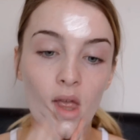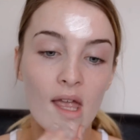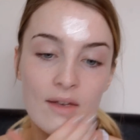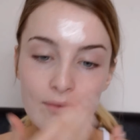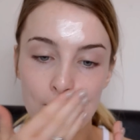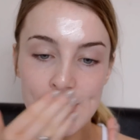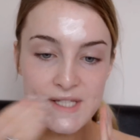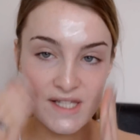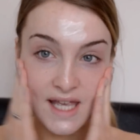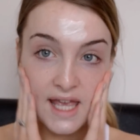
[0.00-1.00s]
If your
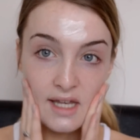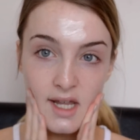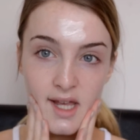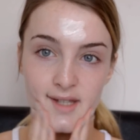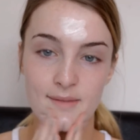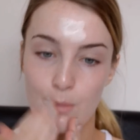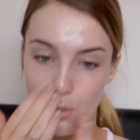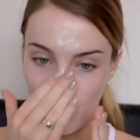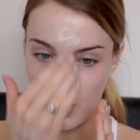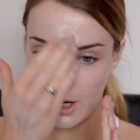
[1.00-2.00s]
skin is
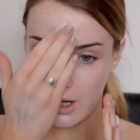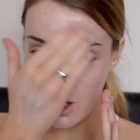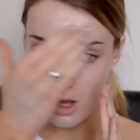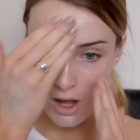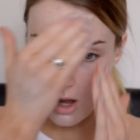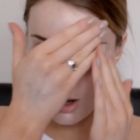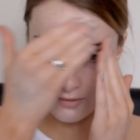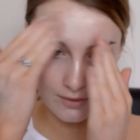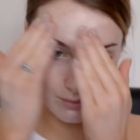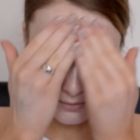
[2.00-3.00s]
more on the